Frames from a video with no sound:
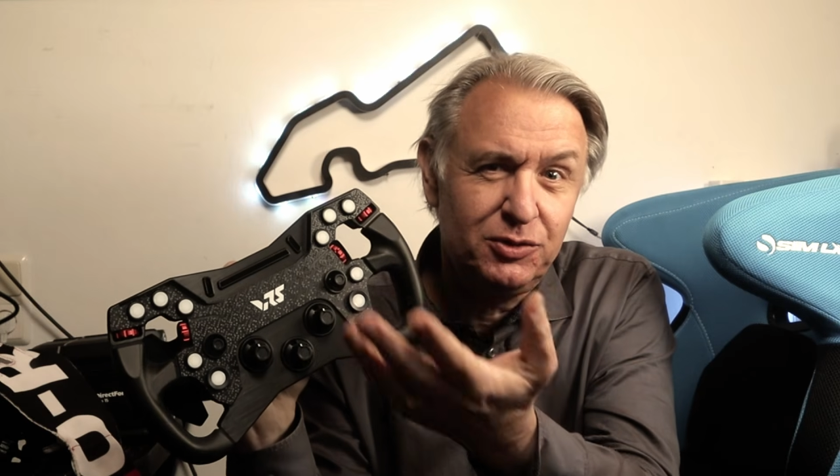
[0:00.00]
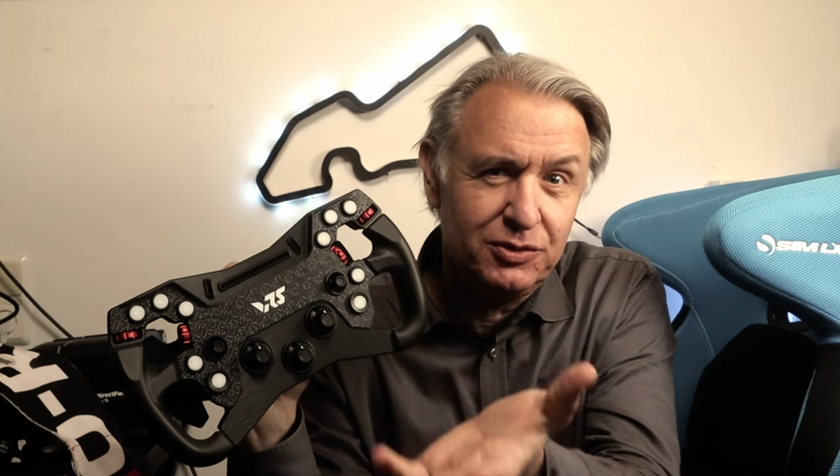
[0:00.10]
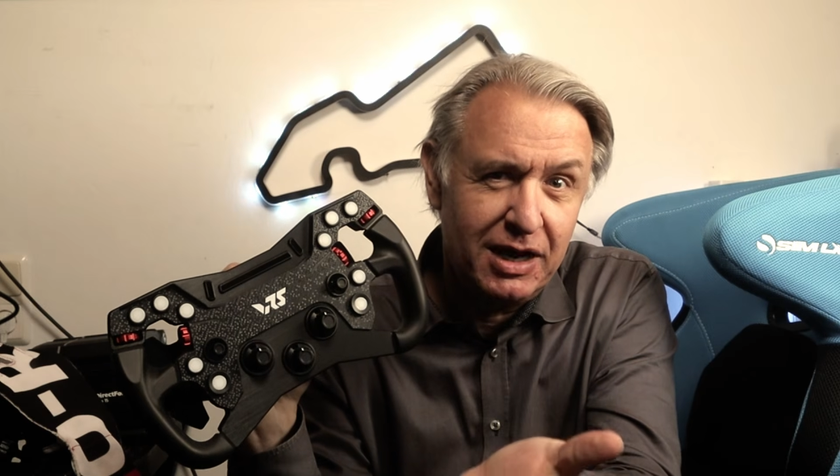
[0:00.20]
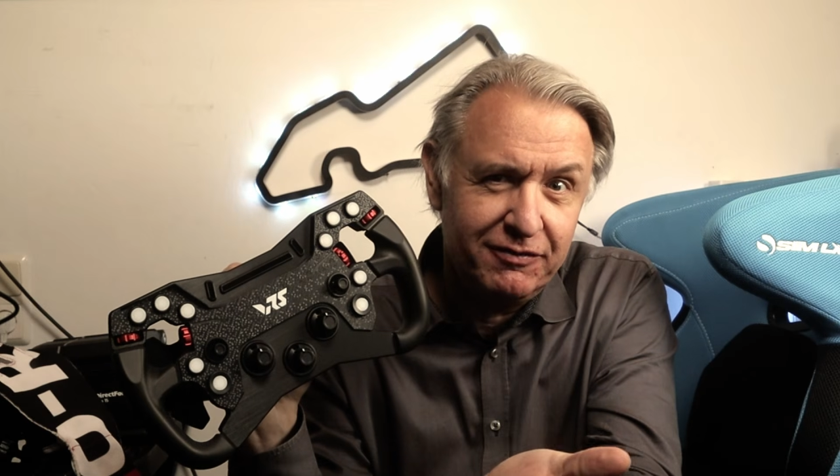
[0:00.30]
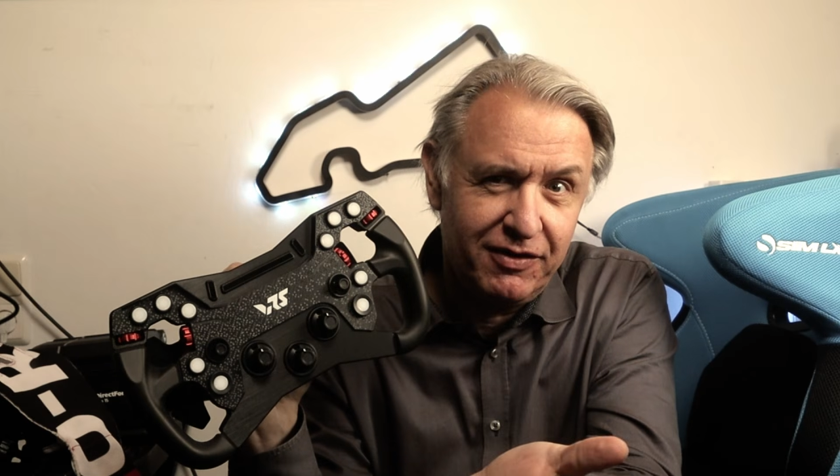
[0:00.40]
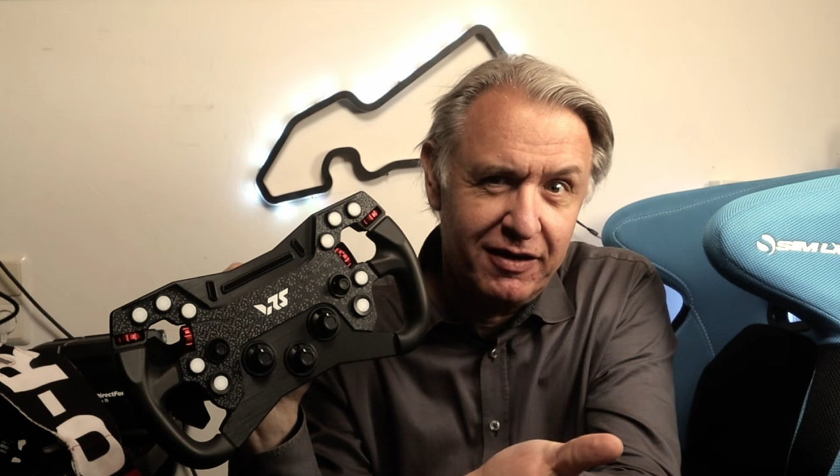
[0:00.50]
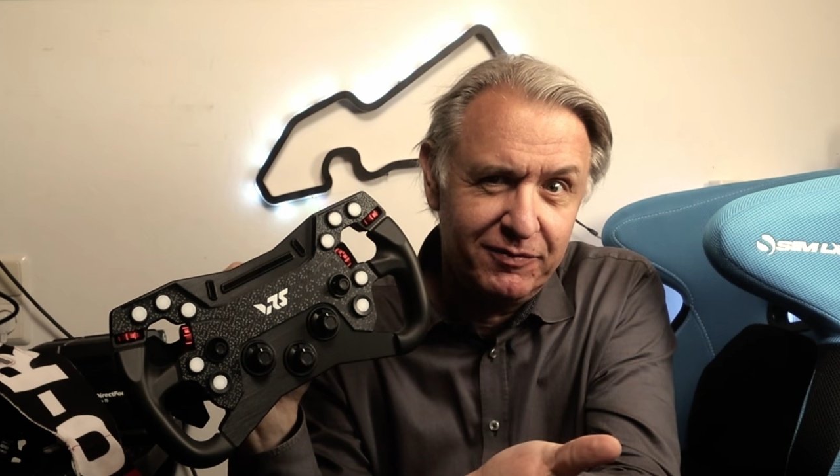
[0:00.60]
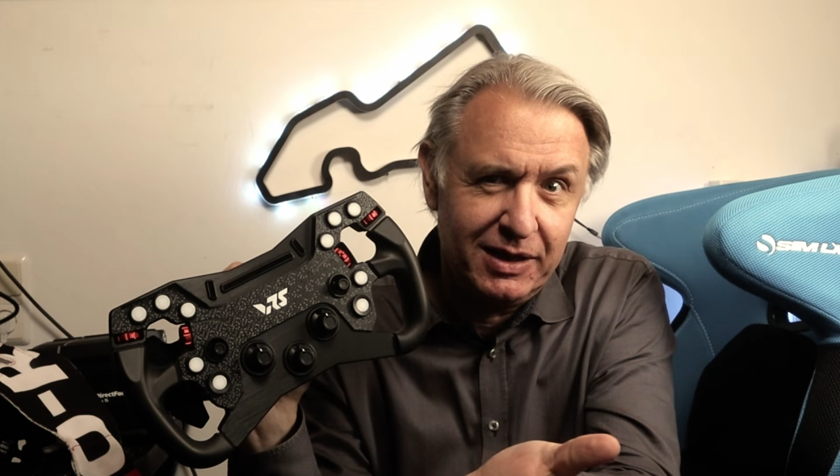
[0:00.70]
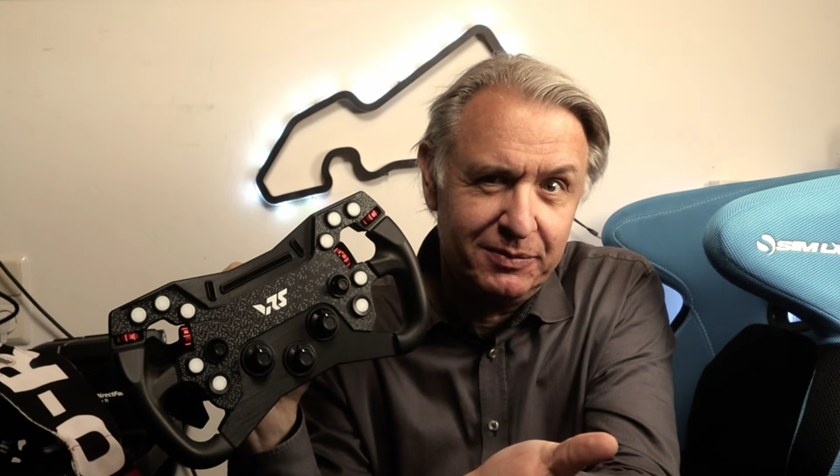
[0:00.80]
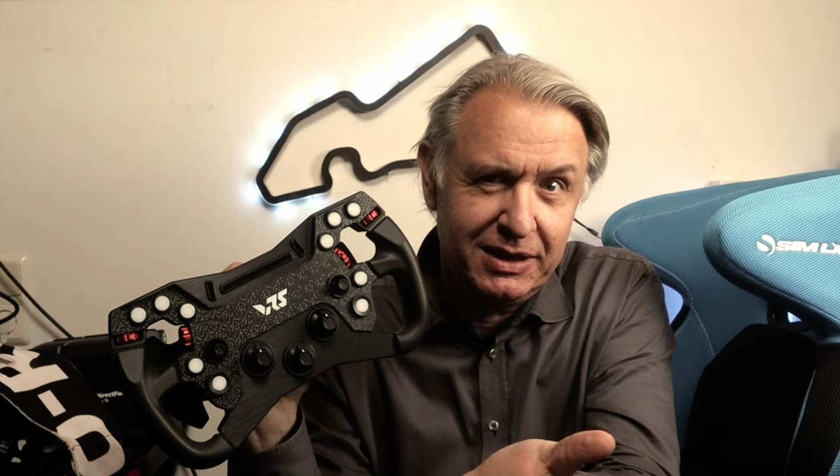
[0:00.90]

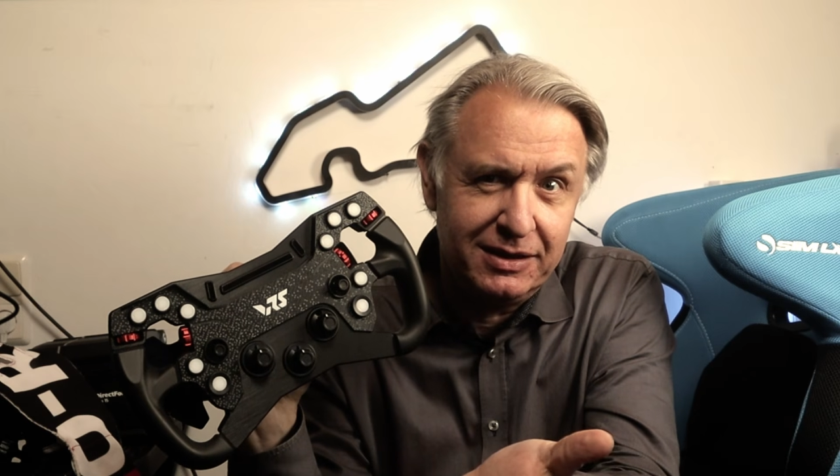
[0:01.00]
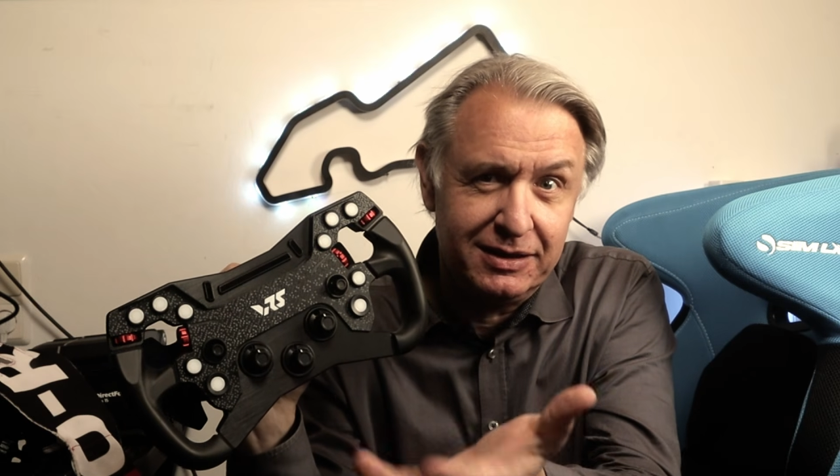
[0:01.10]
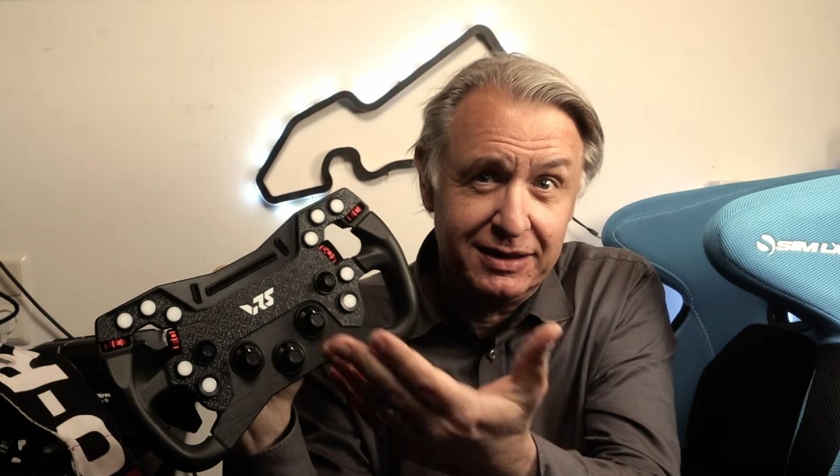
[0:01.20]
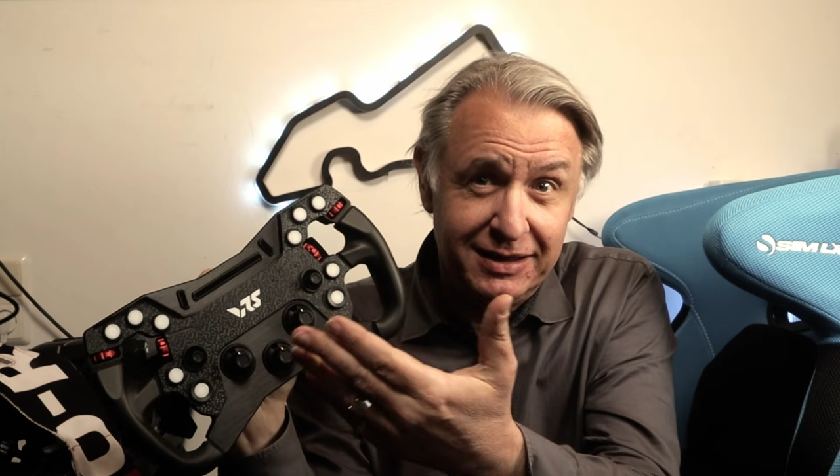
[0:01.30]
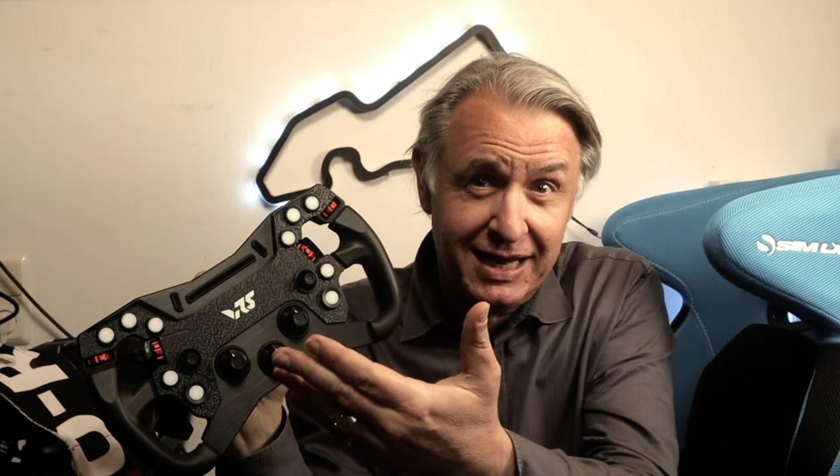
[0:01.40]
295mm,